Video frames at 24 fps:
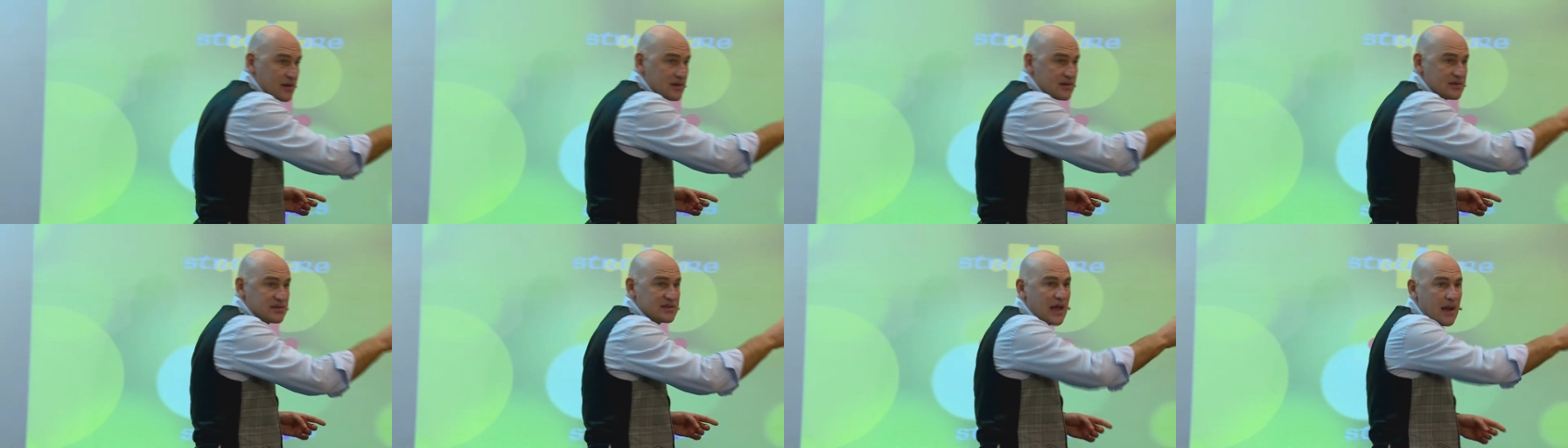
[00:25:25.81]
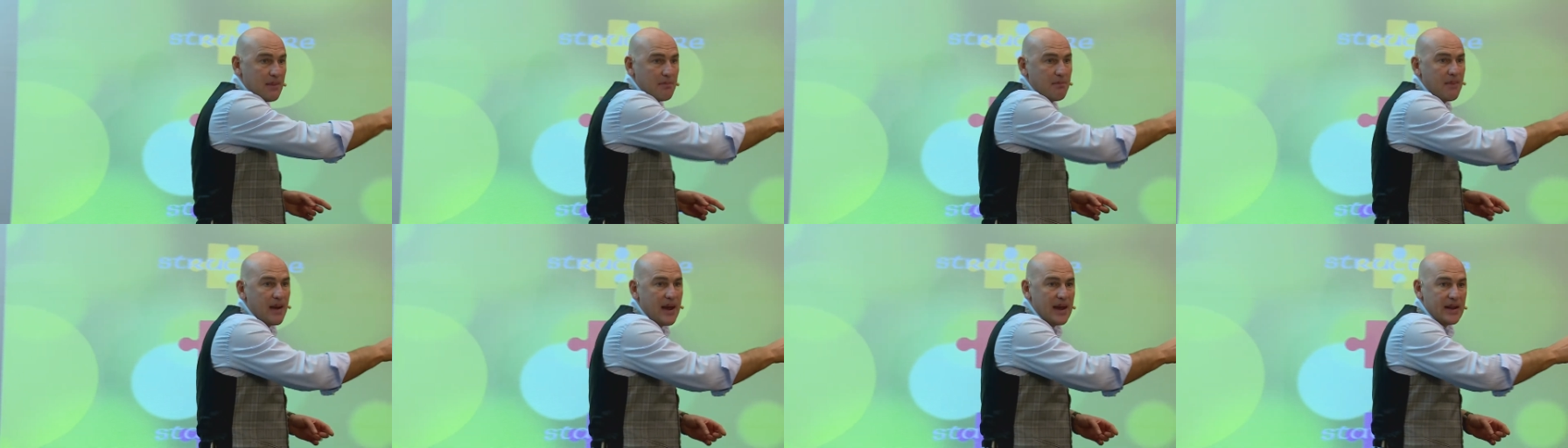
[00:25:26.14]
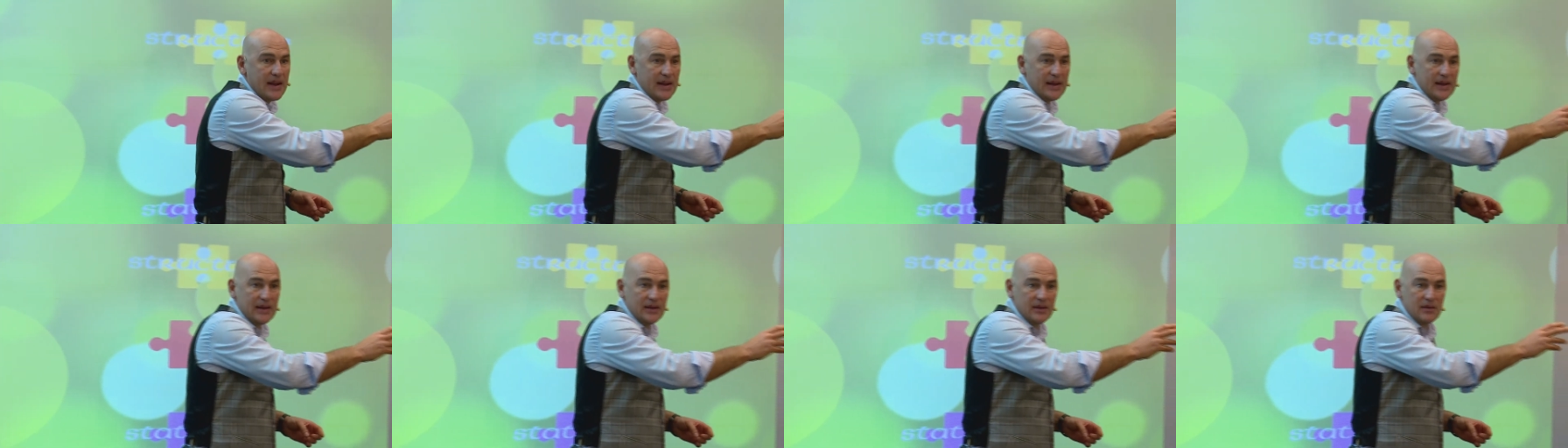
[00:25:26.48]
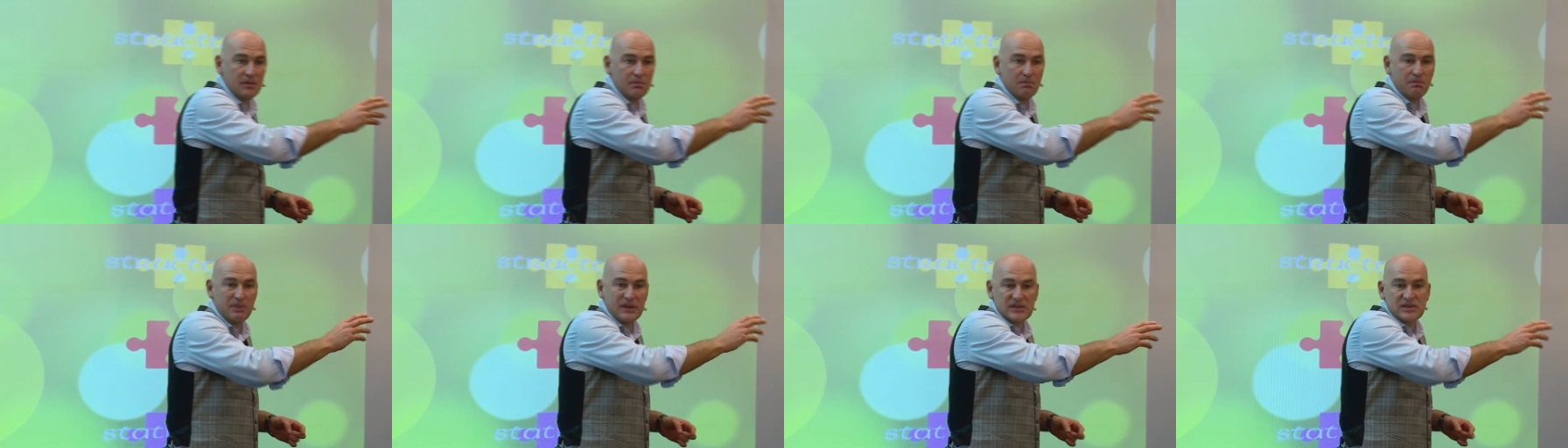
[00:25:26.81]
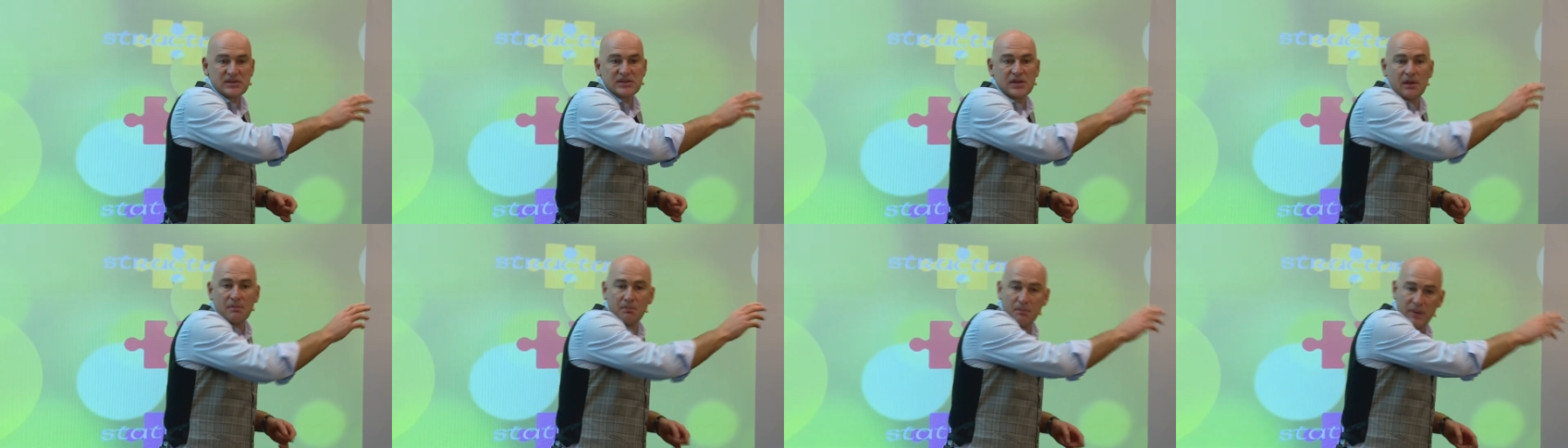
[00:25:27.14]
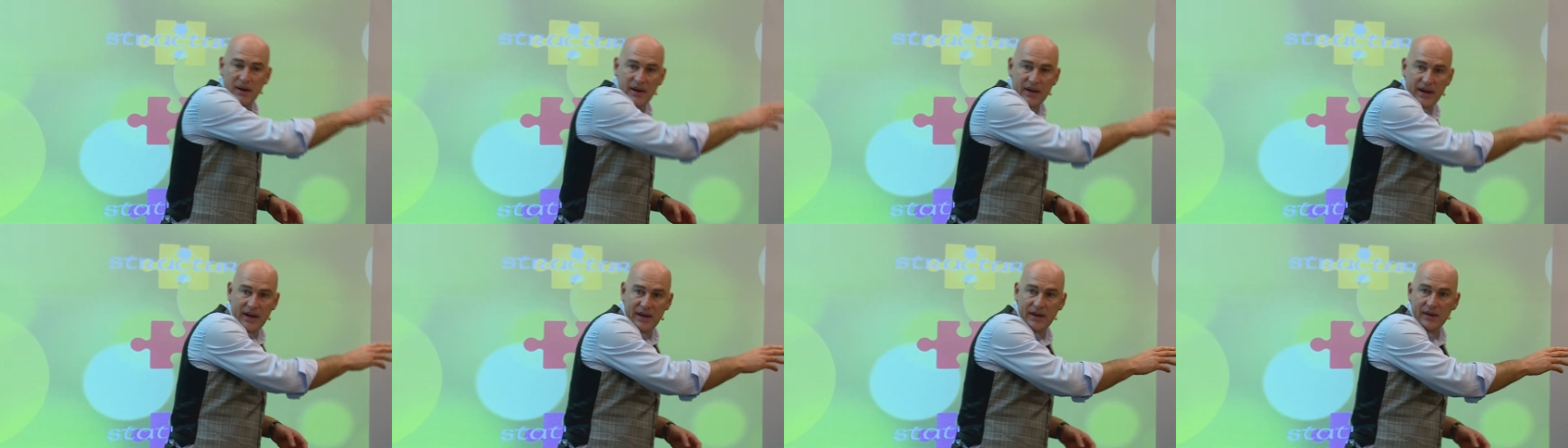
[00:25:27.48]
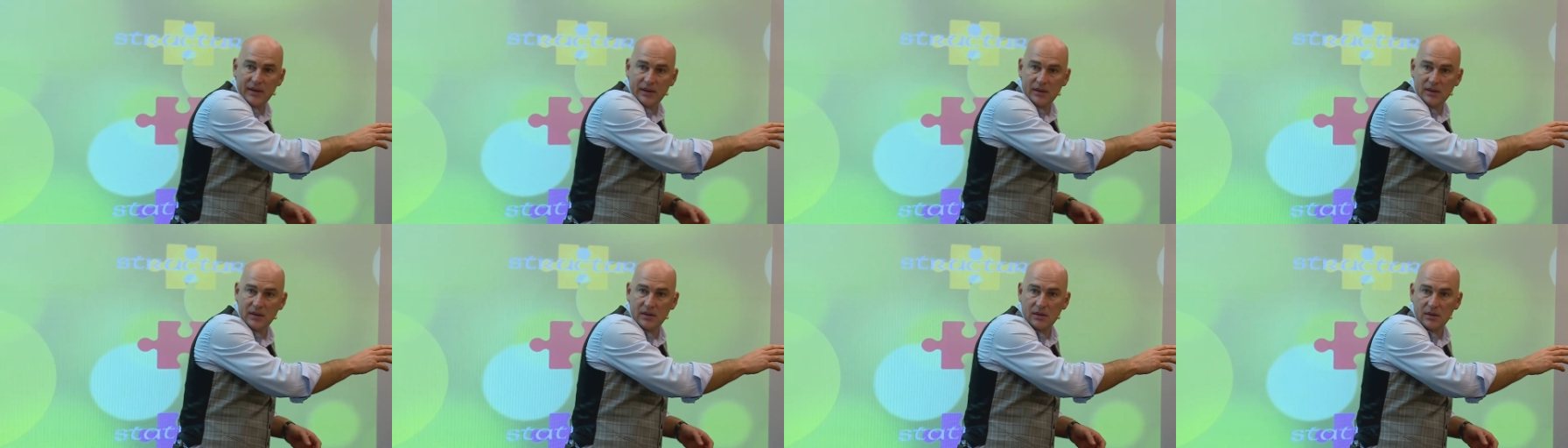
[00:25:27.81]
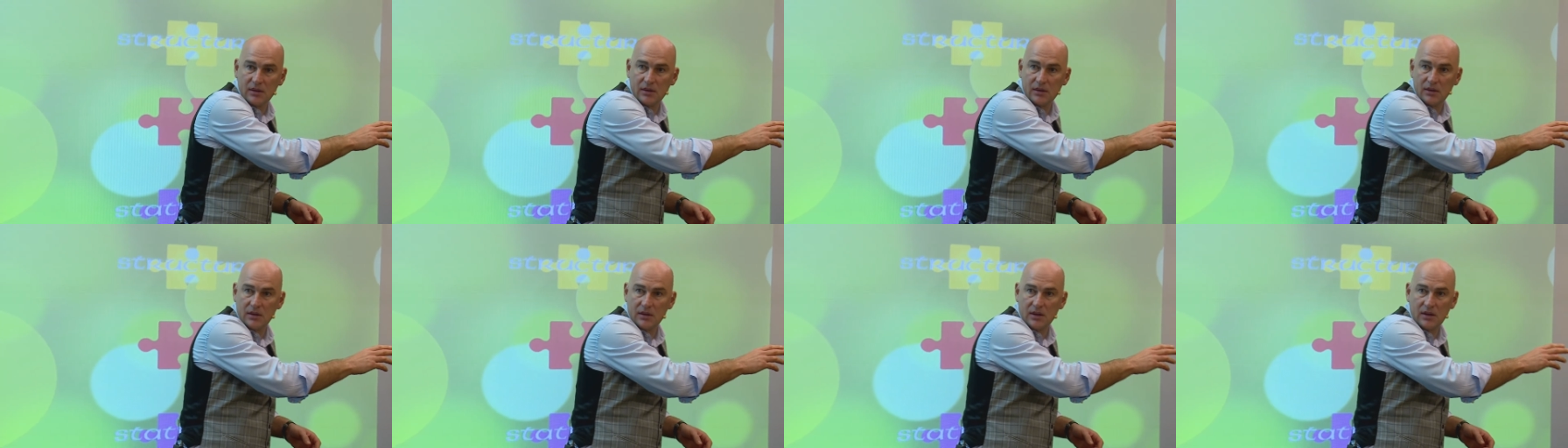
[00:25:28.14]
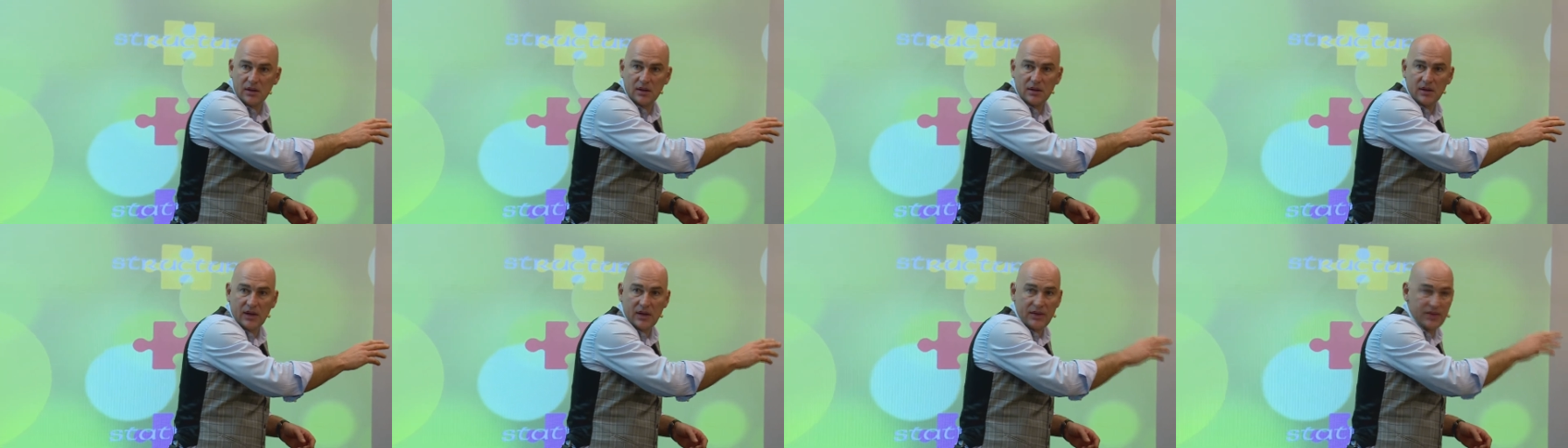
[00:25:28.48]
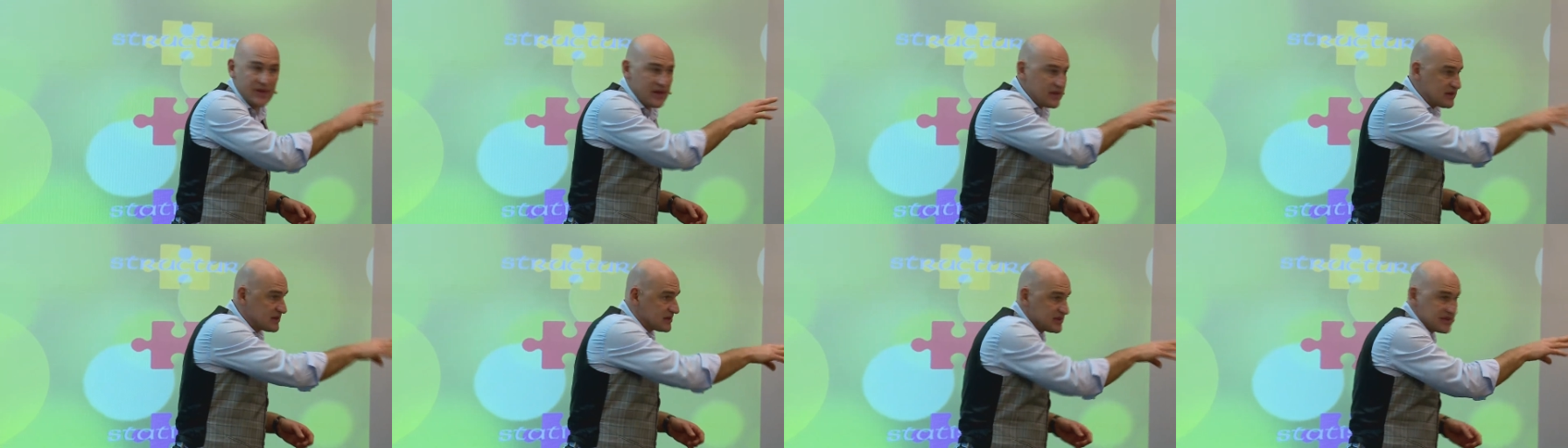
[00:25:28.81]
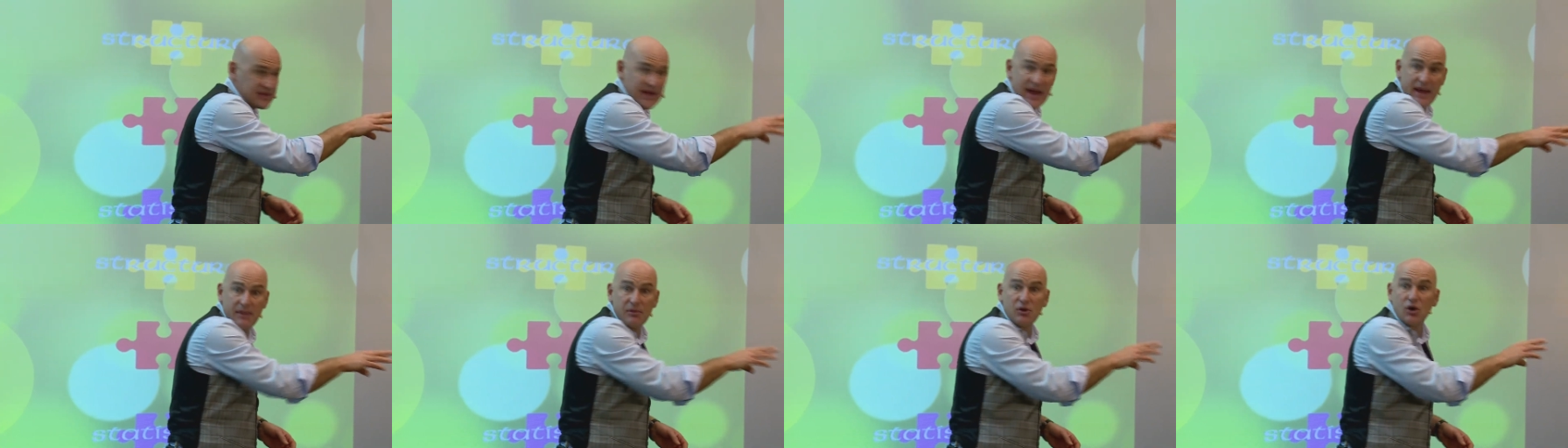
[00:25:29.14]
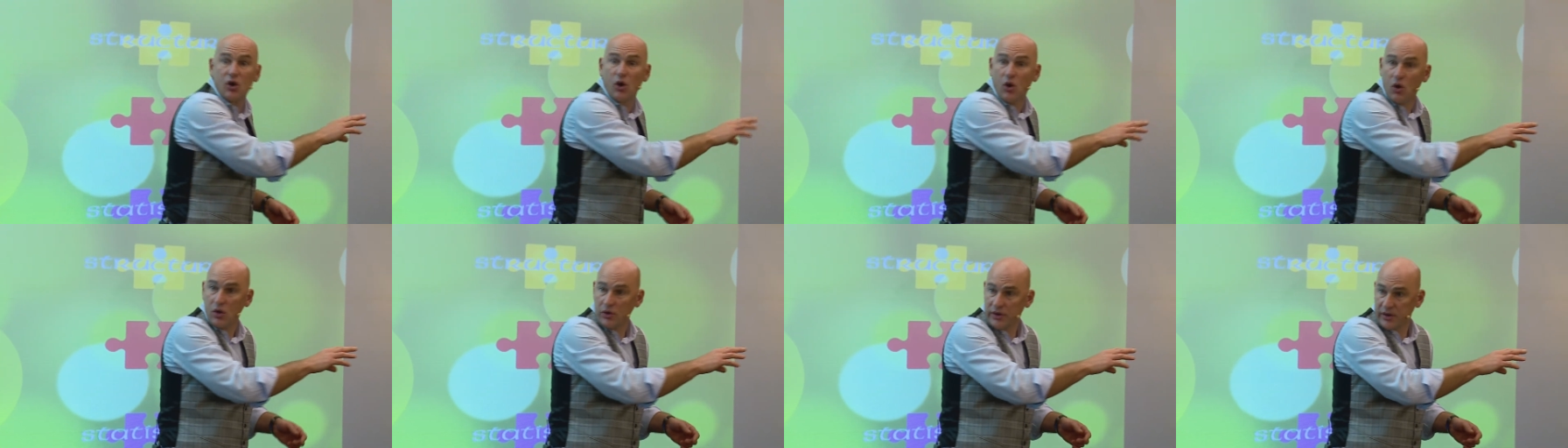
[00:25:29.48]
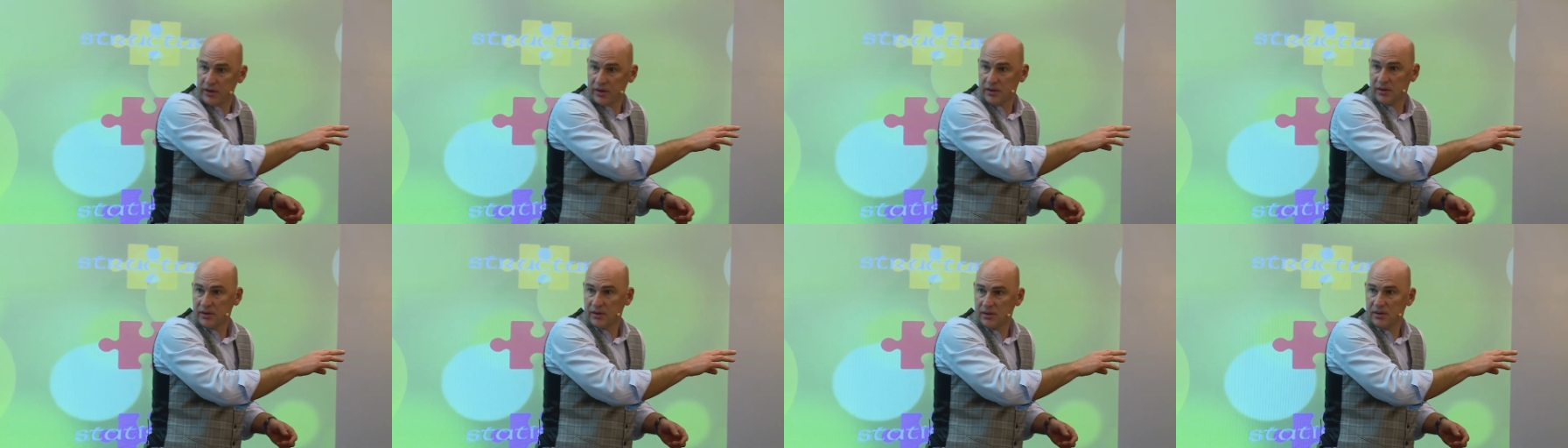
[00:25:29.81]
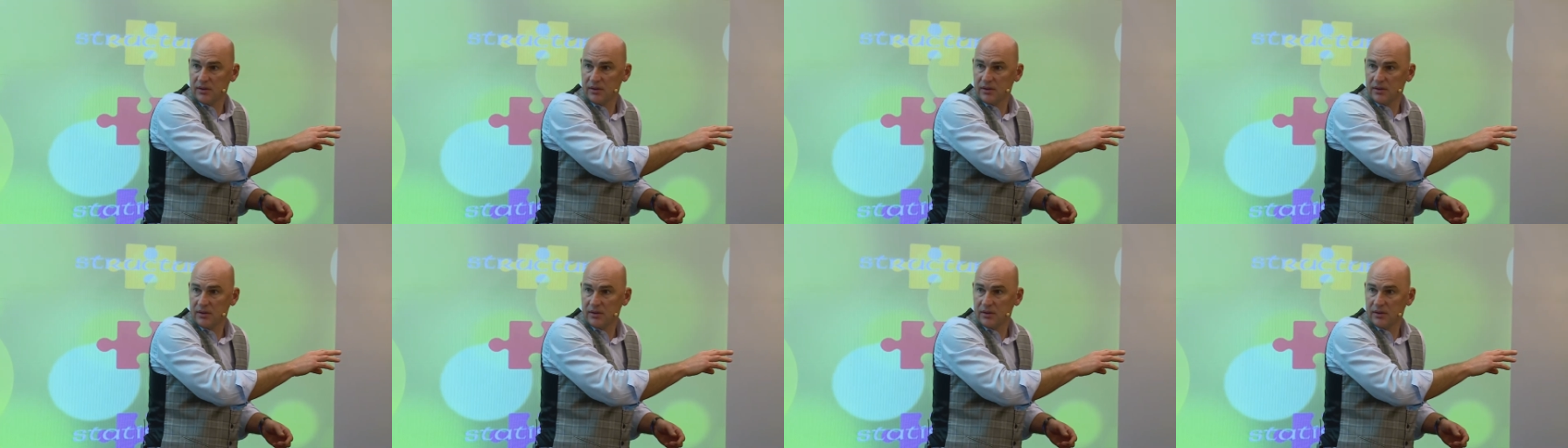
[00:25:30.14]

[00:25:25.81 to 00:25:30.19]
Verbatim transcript: somebody beat somebody in that same corner.